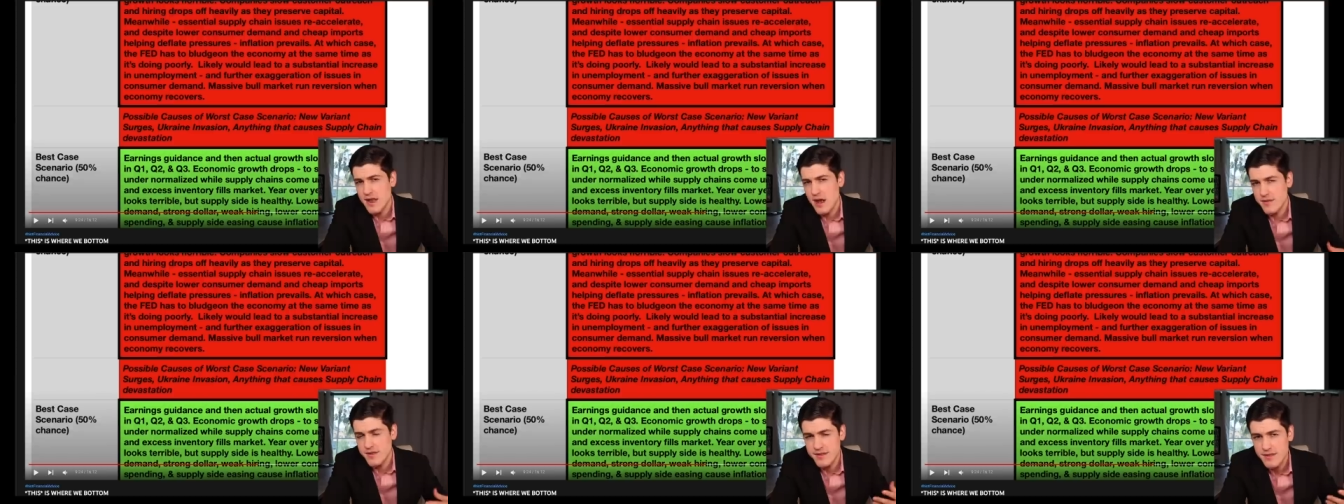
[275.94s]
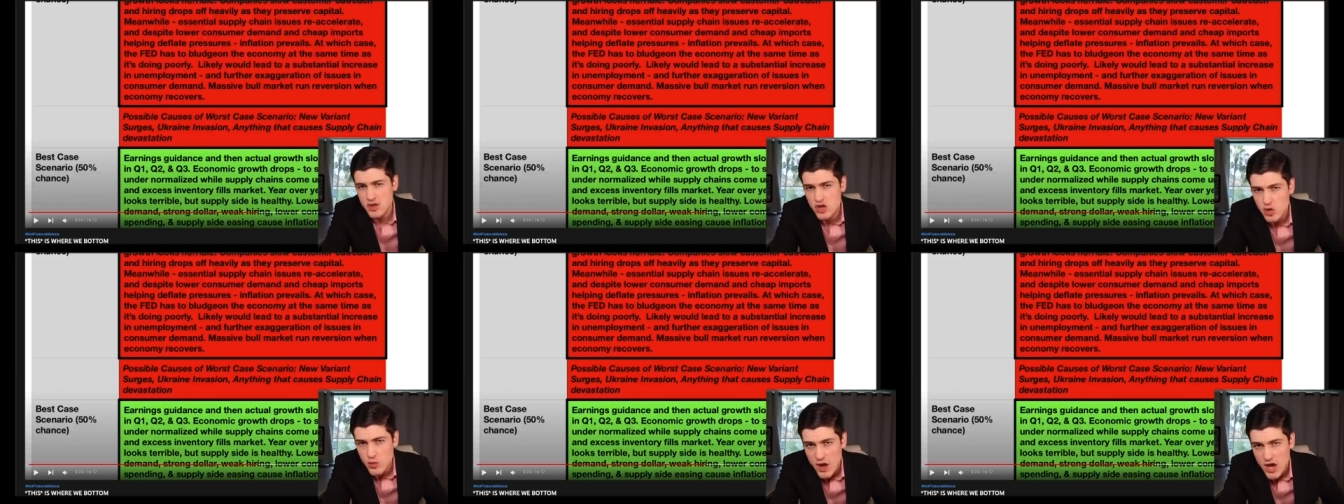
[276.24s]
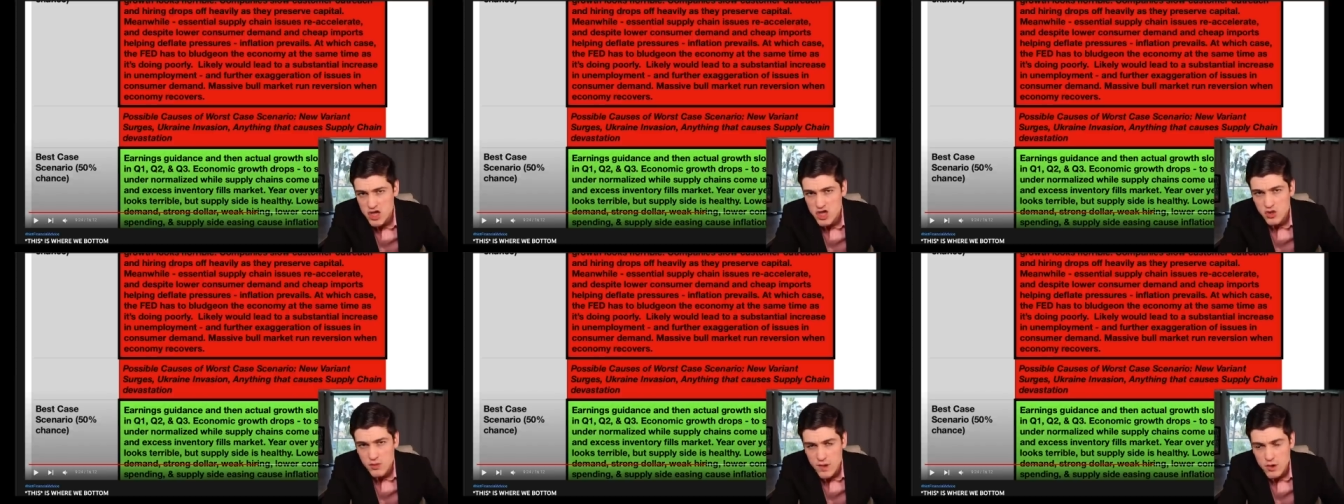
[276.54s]
Now, the
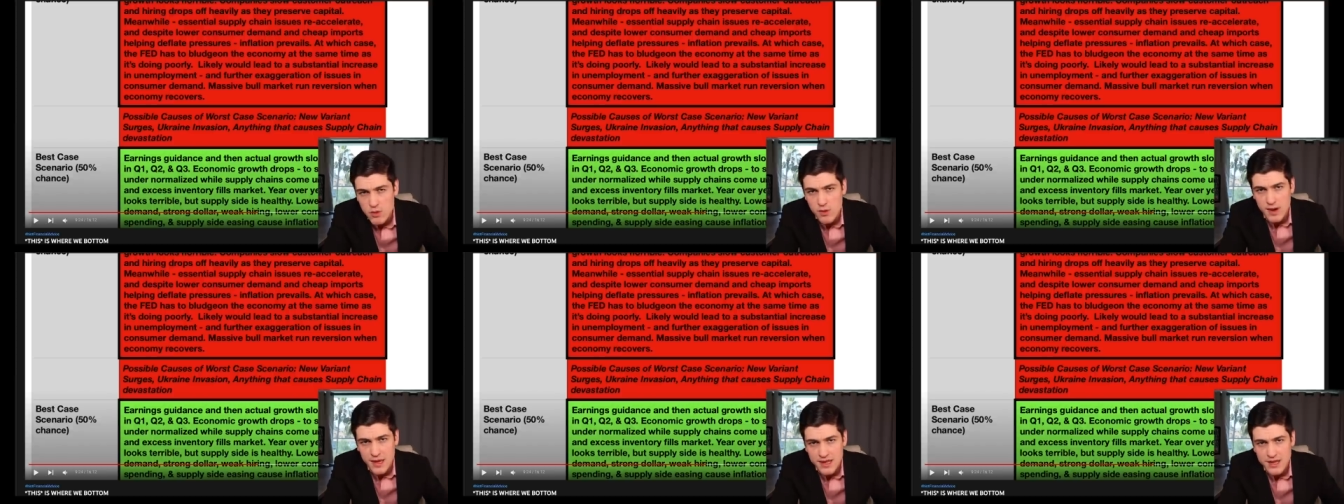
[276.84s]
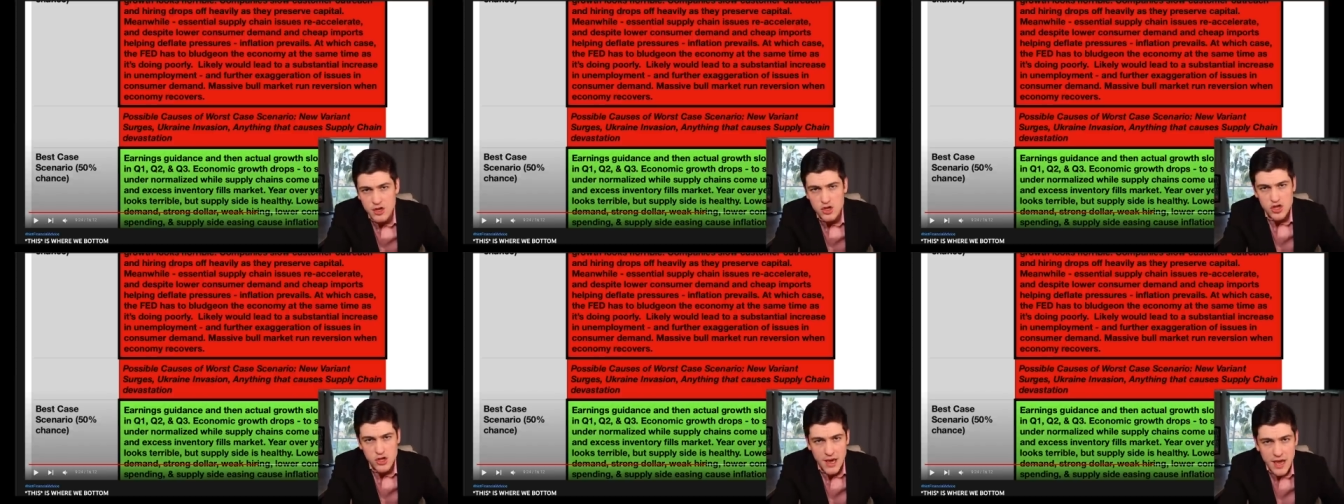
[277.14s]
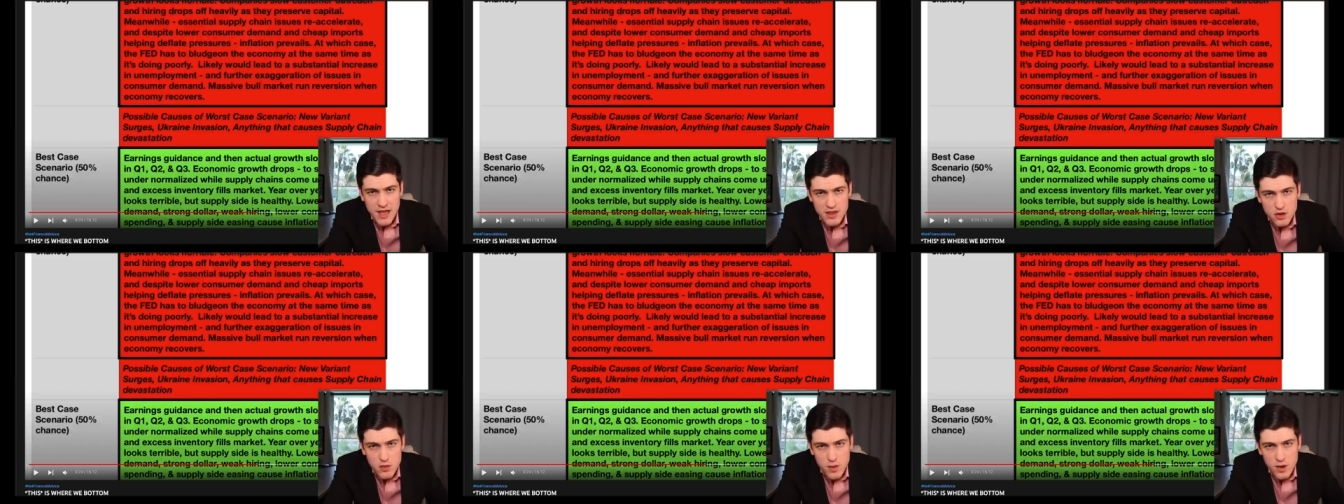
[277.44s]
situation we were in in
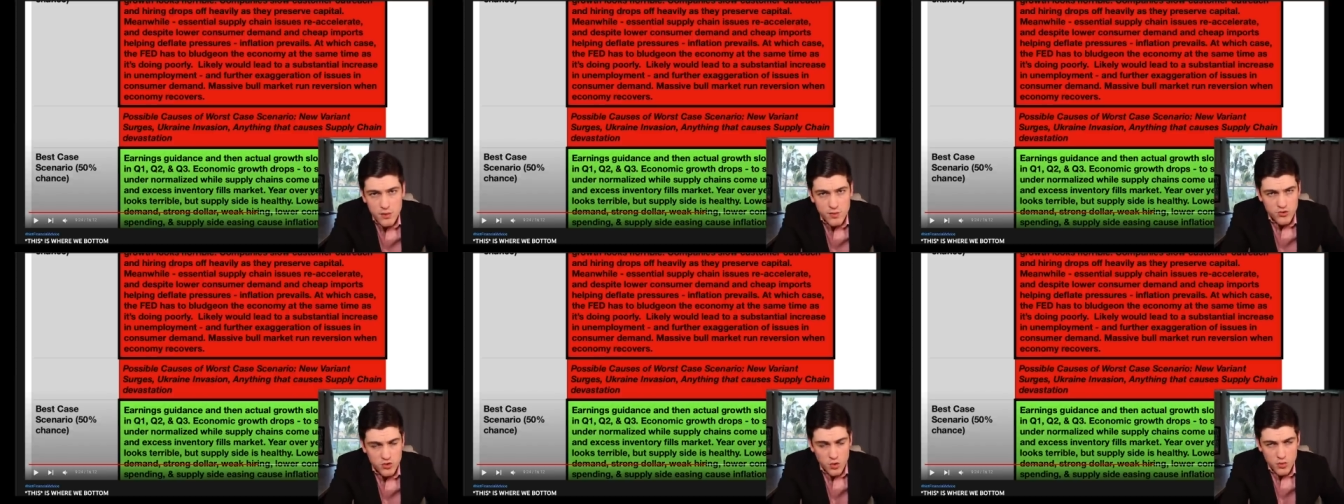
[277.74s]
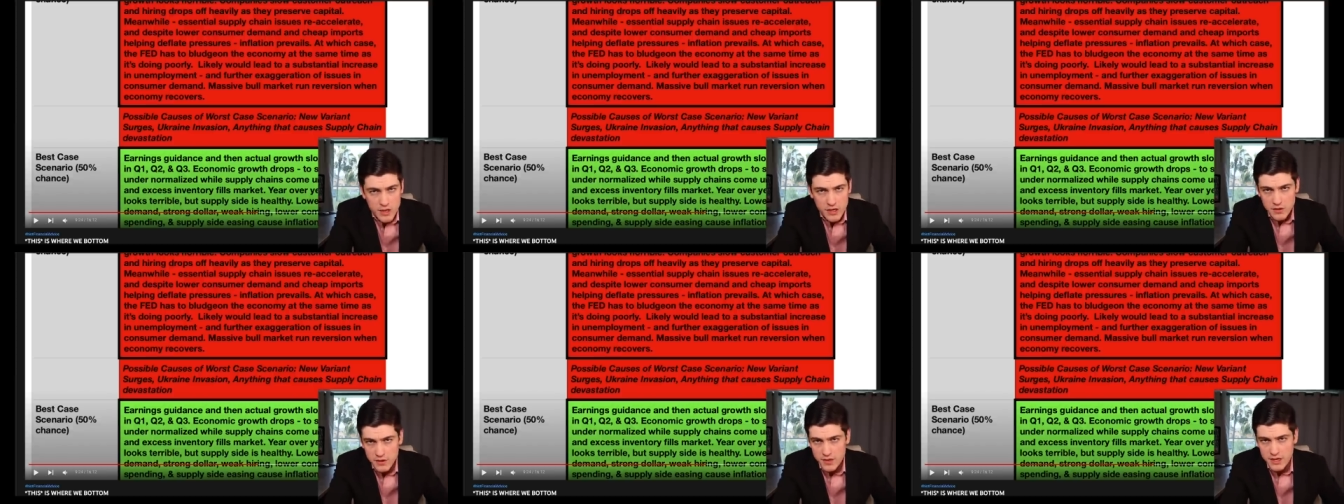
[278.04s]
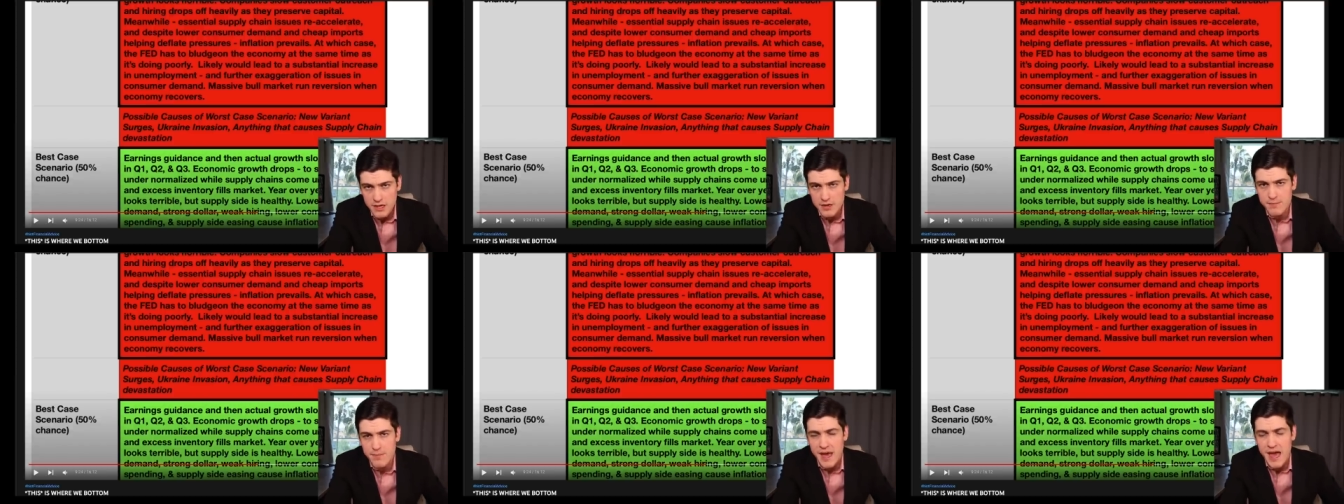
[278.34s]
January was already
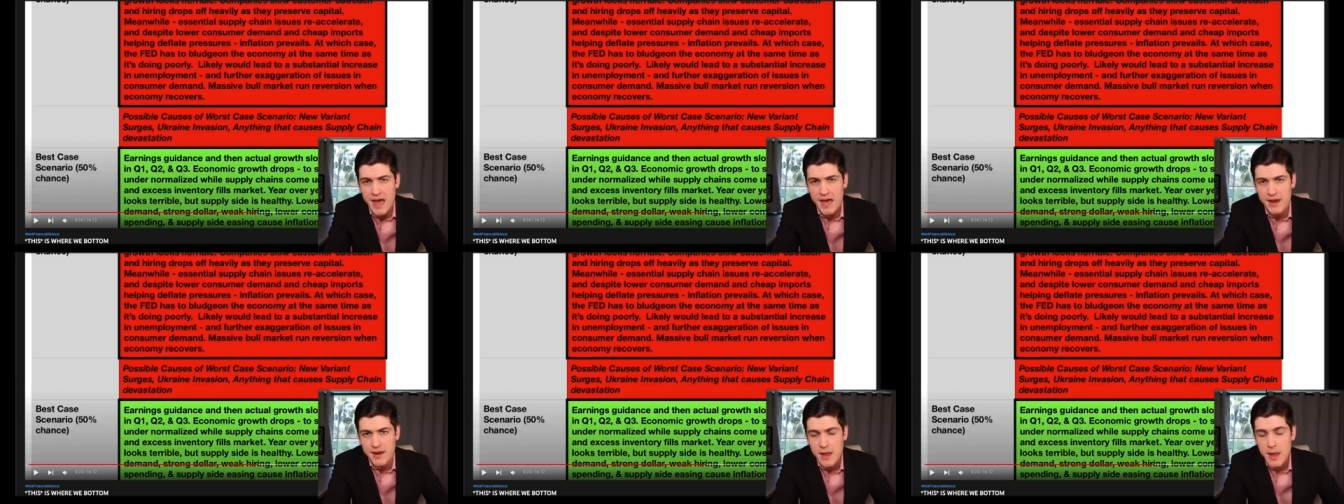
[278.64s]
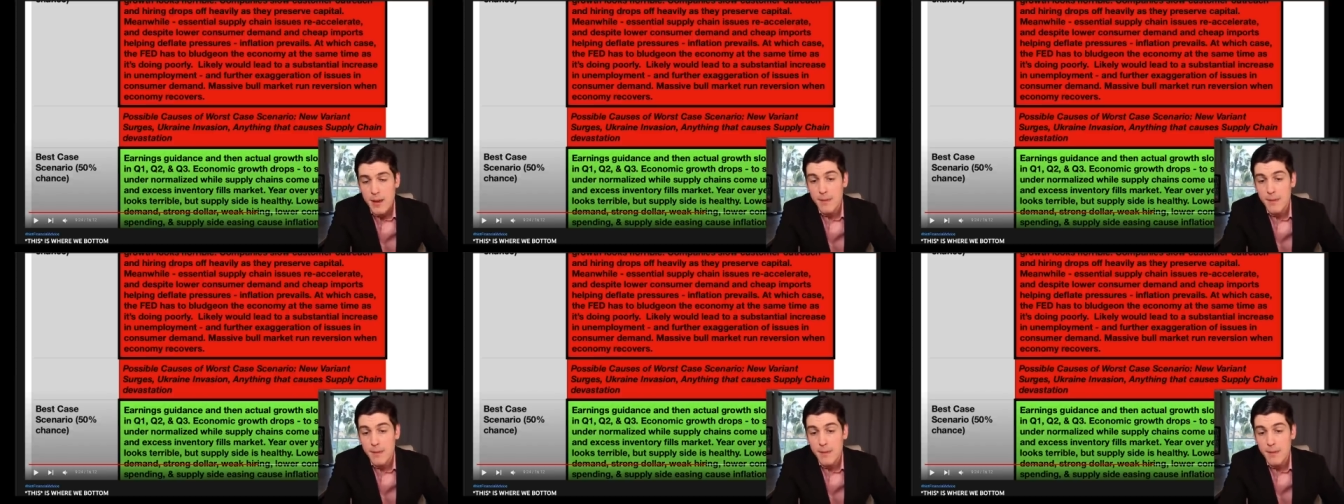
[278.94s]
looking bad,